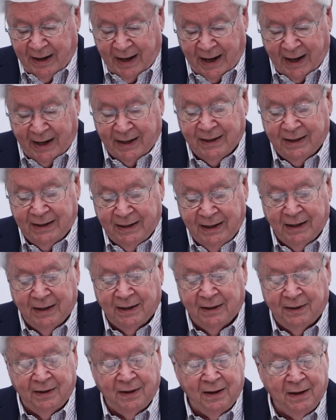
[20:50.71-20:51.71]
And
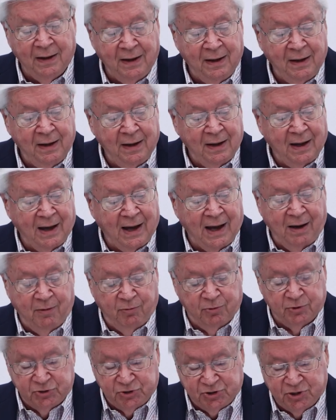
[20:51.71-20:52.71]
again, I
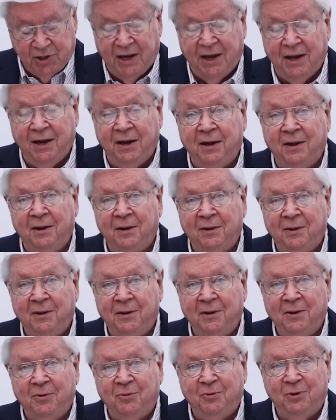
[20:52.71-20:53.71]
will say,
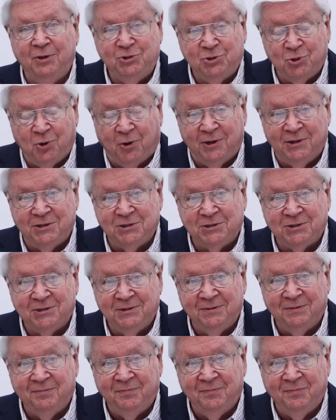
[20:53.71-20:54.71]
rejoice.
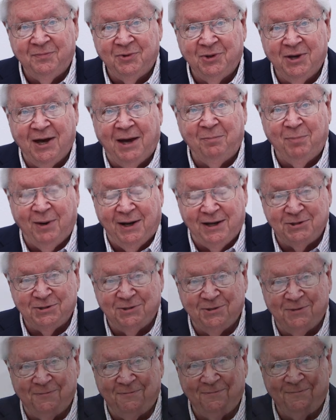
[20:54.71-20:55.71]
God
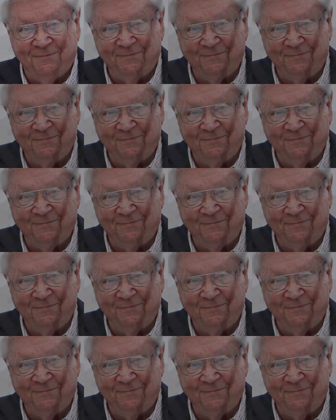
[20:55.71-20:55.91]
bless you.